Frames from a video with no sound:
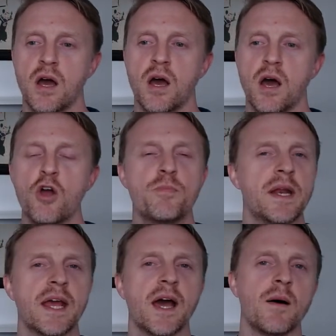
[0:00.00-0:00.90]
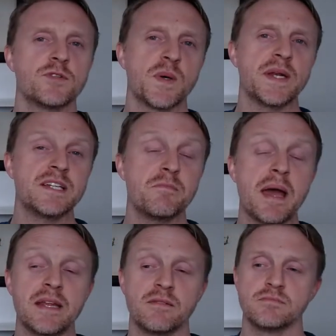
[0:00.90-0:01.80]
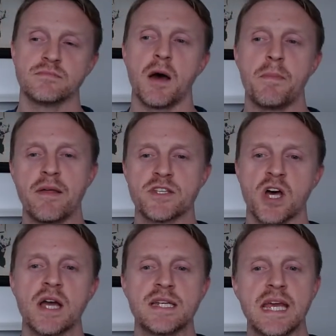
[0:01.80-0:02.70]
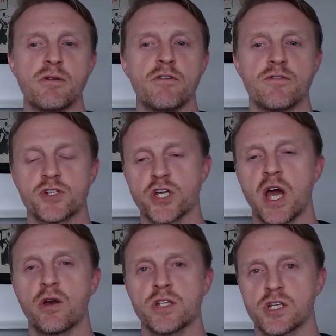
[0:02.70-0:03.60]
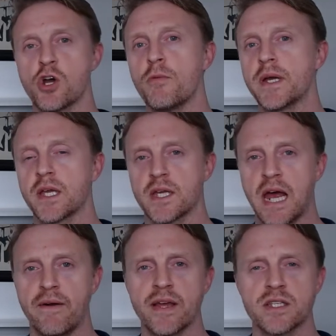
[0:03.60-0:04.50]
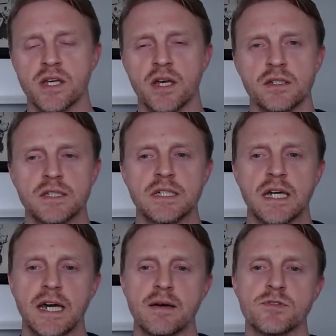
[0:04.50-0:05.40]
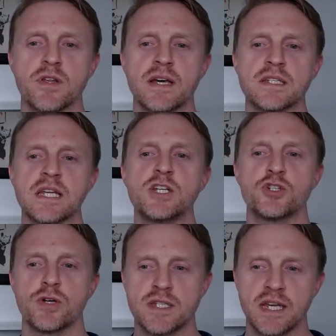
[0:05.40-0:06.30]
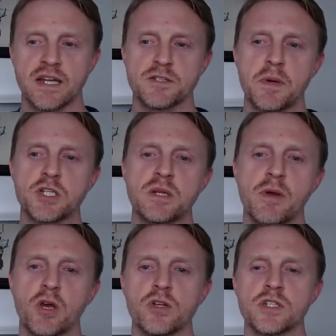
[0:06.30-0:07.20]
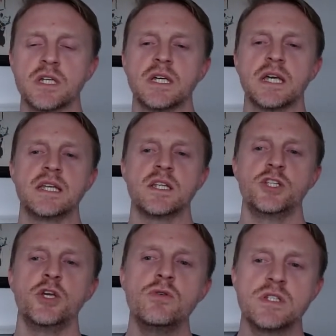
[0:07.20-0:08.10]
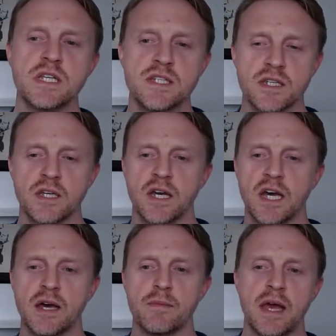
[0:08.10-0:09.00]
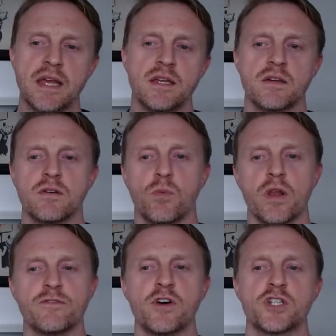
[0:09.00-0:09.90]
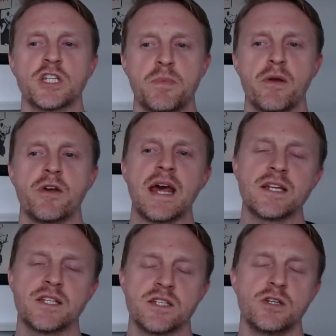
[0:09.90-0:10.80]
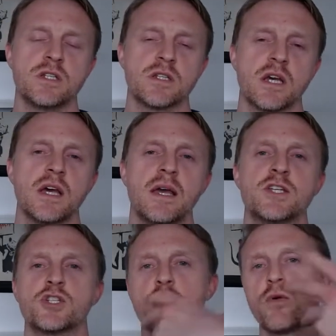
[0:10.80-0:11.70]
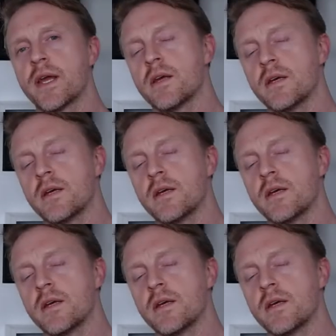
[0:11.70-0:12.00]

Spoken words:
opening up to any debate about this idea of Shylock as a comic character. So that's interesting, and especially because he uses one of the first Shakespearean editors and uses historic